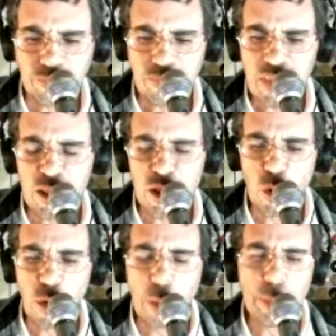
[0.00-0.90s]
So
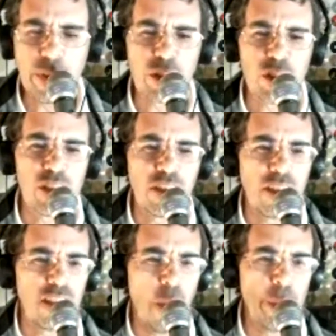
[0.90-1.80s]
I'm
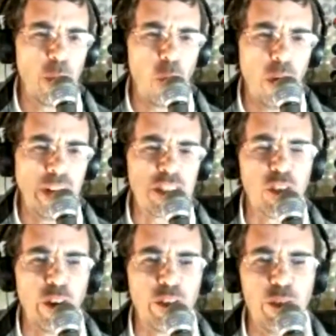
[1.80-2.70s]
gonna want to
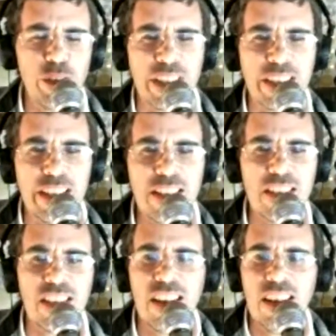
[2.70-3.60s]
start using this
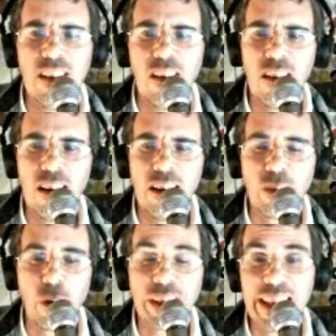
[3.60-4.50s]
on our
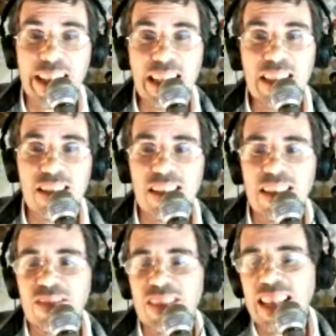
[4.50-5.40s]
gigs,
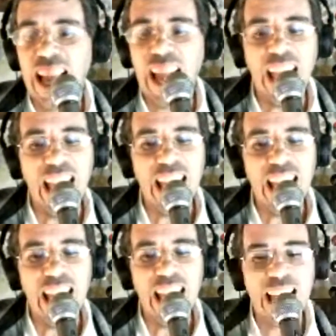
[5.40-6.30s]

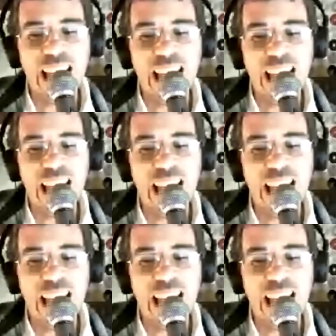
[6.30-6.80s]
and